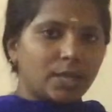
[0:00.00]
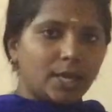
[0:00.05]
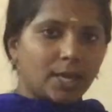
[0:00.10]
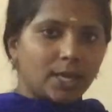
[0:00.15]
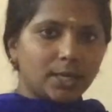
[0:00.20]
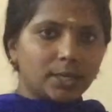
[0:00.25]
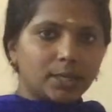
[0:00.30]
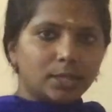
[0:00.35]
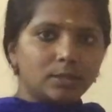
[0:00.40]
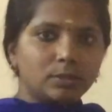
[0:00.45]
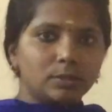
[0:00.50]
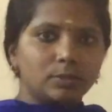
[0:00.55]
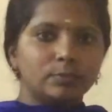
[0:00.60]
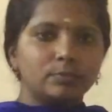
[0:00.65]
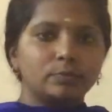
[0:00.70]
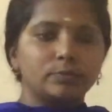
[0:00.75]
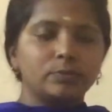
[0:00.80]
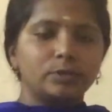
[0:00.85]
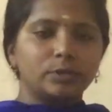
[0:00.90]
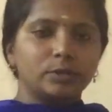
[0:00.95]
layer
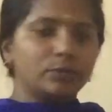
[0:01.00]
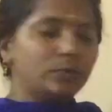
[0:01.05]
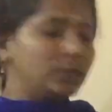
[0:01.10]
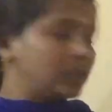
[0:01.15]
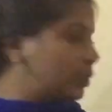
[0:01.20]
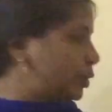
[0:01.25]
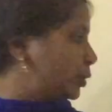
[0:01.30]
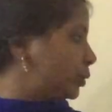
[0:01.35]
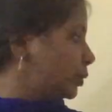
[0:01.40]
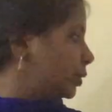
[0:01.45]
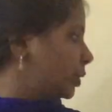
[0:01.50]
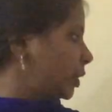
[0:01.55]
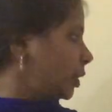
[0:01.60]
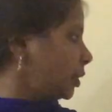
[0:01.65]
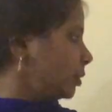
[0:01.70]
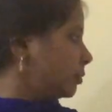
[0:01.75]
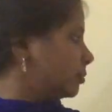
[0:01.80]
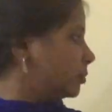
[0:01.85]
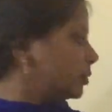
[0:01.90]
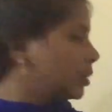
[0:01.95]
will do the
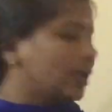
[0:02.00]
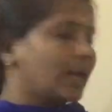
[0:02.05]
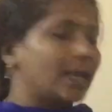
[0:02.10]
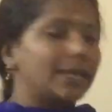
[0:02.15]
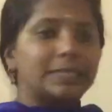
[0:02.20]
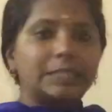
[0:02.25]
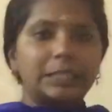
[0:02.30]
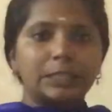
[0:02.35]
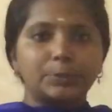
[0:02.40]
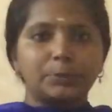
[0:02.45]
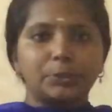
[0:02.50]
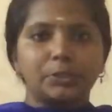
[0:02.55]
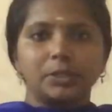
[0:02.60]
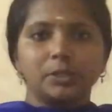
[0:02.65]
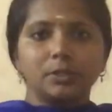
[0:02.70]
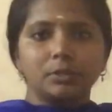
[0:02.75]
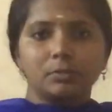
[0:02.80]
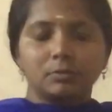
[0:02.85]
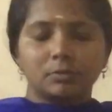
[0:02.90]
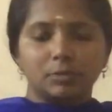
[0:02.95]

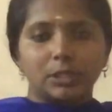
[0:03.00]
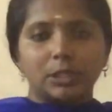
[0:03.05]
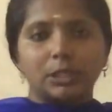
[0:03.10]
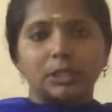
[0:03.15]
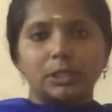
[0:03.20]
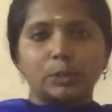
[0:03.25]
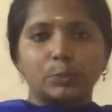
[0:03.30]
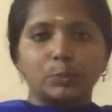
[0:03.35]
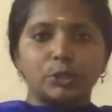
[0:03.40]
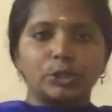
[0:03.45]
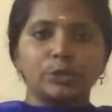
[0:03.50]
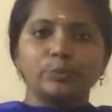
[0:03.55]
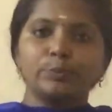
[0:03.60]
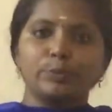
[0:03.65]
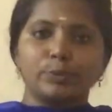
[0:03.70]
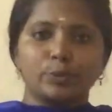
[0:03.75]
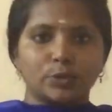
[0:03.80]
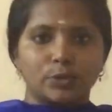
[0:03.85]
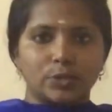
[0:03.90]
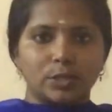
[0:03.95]
encryption decryption
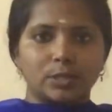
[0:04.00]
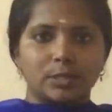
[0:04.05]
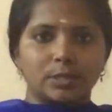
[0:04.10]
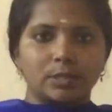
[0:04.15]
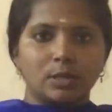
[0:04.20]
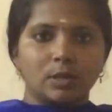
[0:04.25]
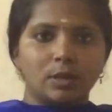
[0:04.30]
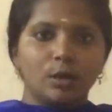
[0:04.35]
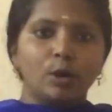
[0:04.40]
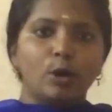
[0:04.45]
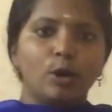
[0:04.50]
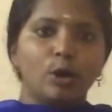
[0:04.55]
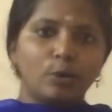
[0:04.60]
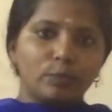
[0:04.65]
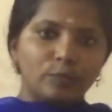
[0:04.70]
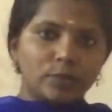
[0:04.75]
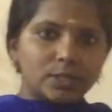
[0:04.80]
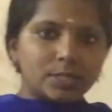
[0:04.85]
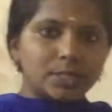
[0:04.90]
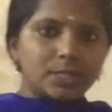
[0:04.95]
process?
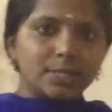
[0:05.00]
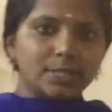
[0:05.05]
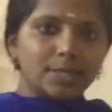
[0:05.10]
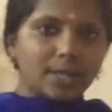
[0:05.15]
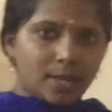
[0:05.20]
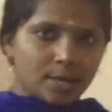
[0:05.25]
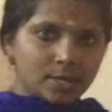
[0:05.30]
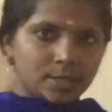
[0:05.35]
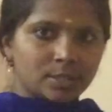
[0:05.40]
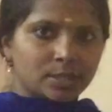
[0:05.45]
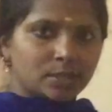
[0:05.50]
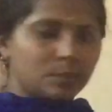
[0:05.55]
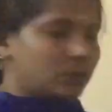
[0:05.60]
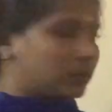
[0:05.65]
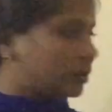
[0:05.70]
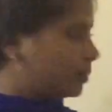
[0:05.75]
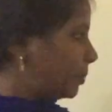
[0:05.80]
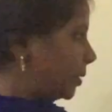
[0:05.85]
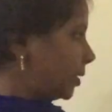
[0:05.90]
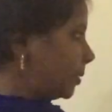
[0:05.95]
Obviously the answer
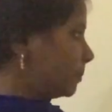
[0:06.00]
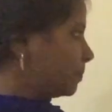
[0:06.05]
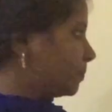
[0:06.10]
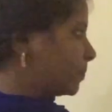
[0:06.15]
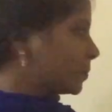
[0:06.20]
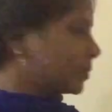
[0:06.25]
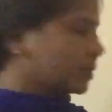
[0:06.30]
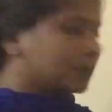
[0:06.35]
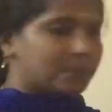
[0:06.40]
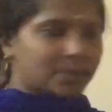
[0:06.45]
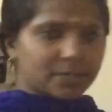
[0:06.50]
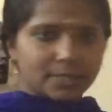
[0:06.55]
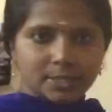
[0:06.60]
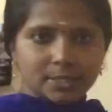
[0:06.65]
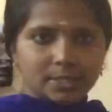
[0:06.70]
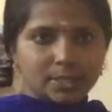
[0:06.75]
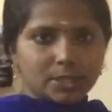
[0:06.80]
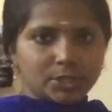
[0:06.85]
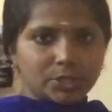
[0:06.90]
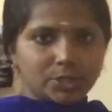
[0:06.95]
will be
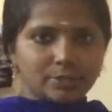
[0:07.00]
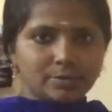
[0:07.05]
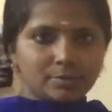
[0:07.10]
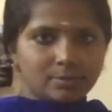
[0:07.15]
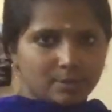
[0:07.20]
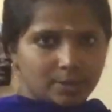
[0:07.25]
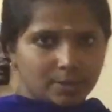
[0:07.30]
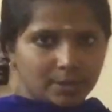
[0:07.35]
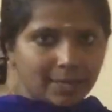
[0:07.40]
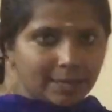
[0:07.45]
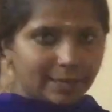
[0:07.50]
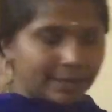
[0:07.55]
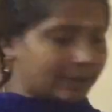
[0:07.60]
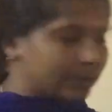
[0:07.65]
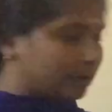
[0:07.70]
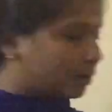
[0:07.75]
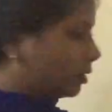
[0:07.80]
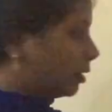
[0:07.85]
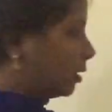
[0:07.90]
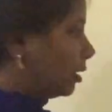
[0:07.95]
presentation layer.
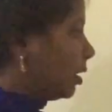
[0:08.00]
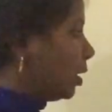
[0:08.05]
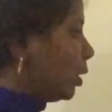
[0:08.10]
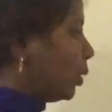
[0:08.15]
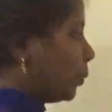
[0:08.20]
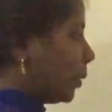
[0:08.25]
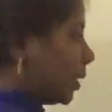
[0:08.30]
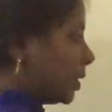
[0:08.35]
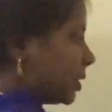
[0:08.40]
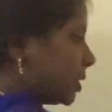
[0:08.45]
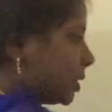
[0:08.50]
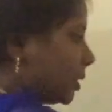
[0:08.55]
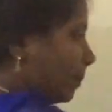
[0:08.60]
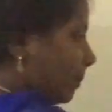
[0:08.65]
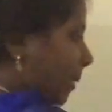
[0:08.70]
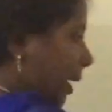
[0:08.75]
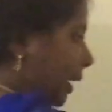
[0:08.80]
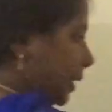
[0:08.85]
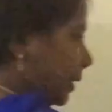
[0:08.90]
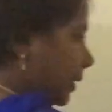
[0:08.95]
Once the
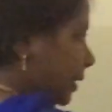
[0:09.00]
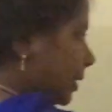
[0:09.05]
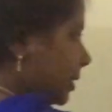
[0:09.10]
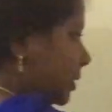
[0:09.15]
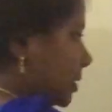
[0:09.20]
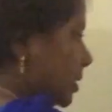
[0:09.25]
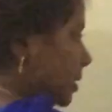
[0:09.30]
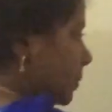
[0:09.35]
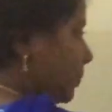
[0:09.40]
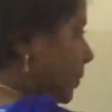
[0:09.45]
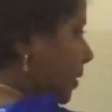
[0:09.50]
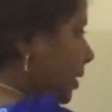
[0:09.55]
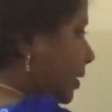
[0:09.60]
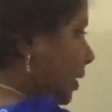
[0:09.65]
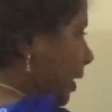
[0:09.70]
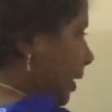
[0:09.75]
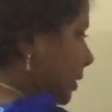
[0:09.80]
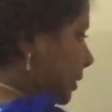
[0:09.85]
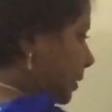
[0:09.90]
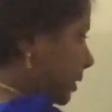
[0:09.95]
packet is being
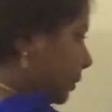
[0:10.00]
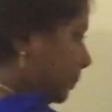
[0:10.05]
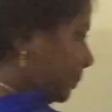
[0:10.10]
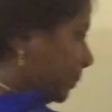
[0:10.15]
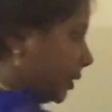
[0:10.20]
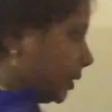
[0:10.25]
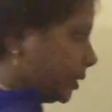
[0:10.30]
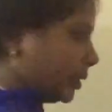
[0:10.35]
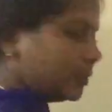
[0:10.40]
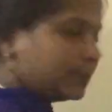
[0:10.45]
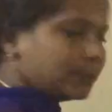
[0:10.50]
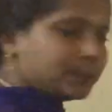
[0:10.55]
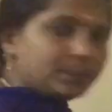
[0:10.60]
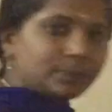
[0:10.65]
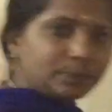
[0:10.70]
encrypted,